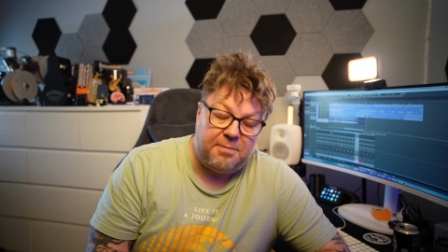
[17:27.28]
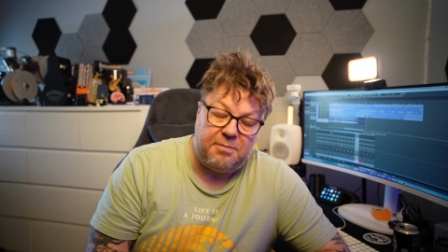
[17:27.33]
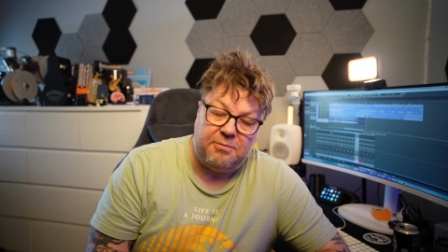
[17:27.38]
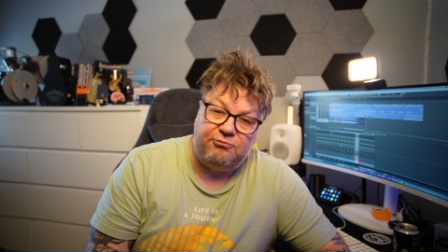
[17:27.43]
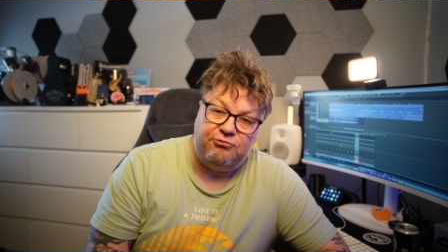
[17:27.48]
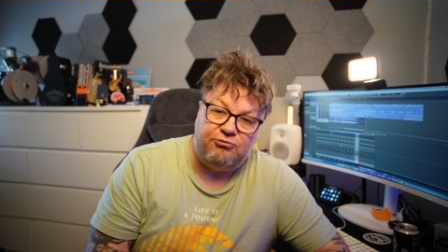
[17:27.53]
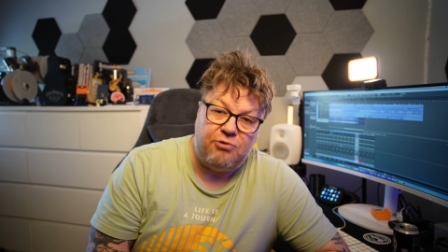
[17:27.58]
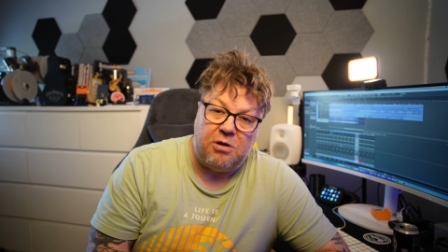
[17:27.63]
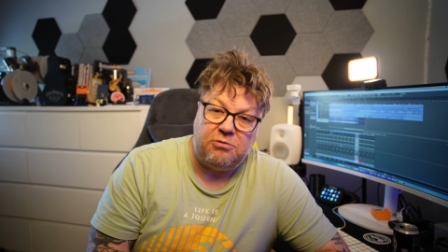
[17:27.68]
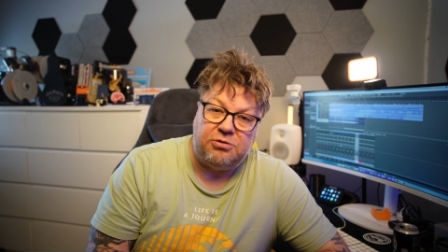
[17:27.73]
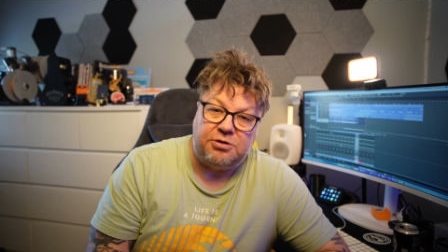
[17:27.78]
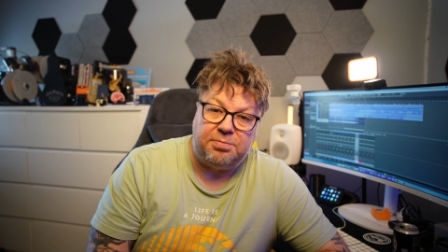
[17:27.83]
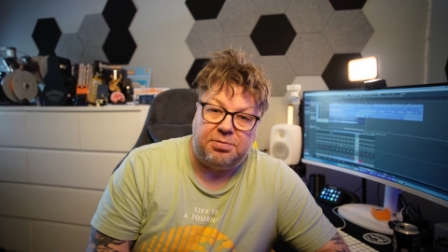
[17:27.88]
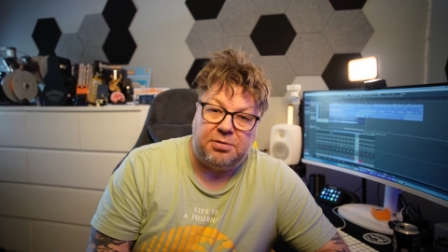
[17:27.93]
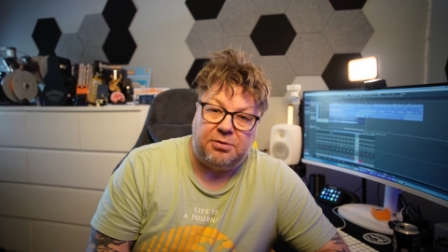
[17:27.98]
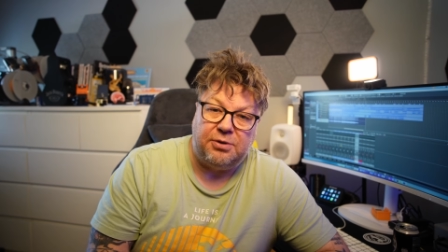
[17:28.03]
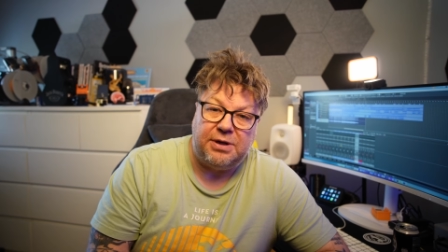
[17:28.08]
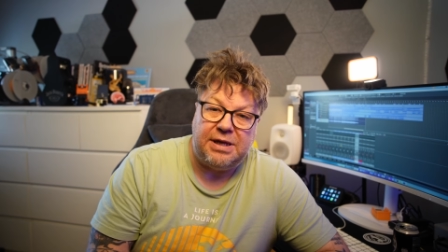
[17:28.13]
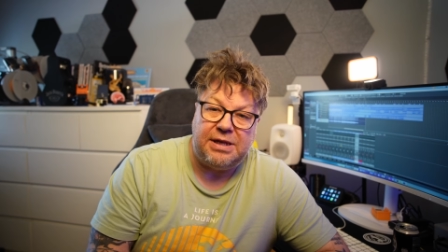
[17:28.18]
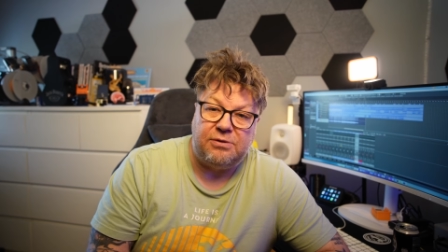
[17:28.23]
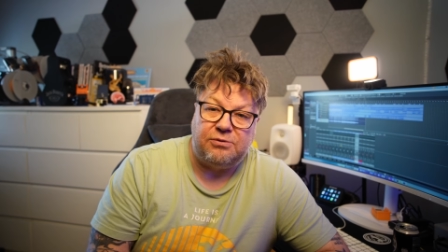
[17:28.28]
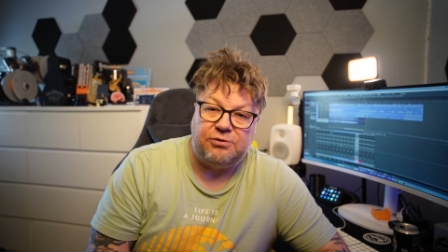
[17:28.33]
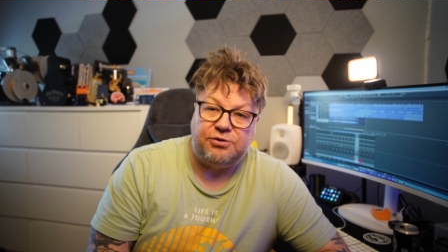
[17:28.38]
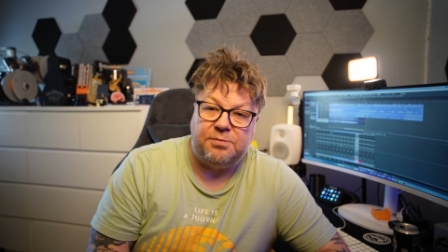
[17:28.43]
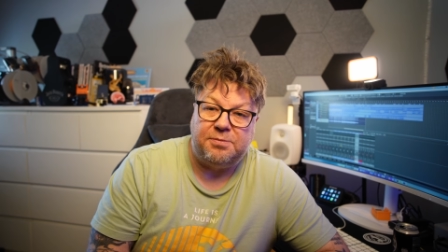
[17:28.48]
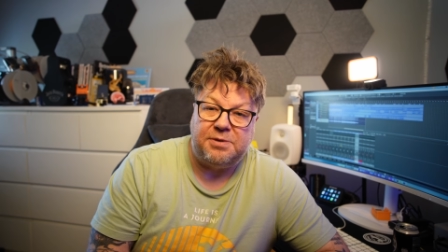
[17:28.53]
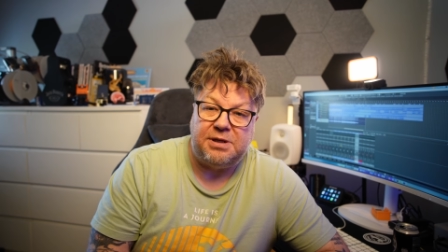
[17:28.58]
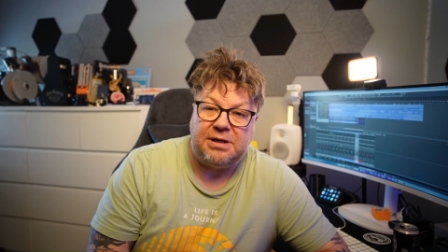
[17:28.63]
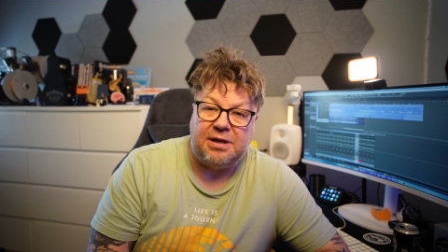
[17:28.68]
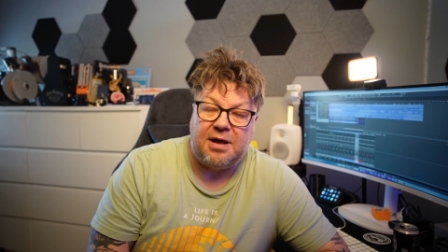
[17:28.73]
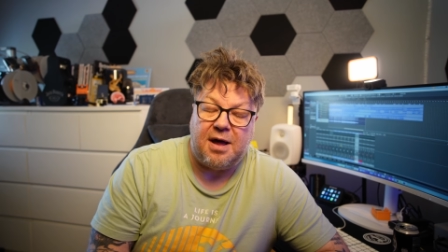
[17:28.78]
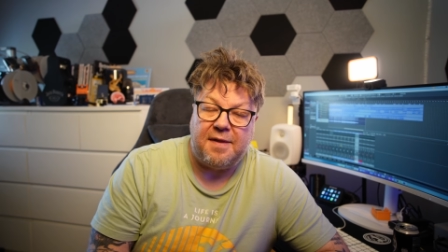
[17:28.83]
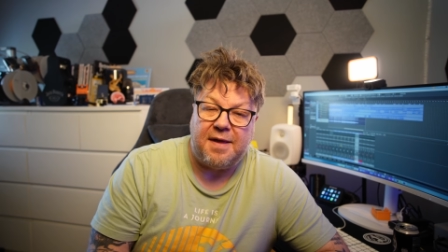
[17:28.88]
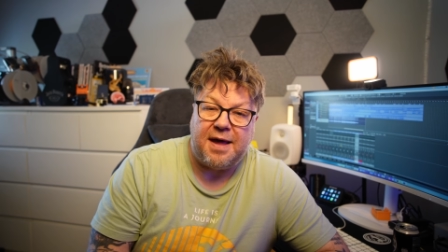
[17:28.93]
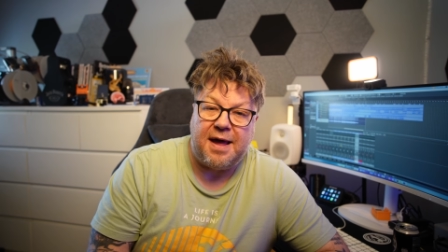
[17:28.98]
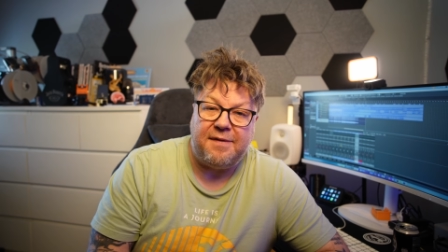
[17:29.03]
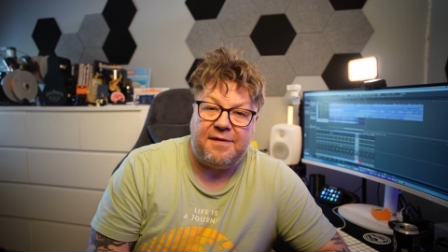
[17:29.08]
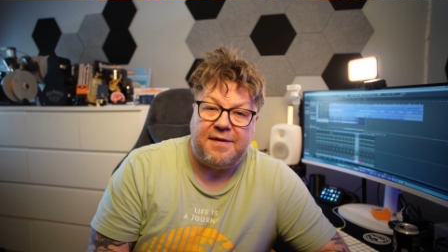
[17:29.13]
rotor plugin or something like that,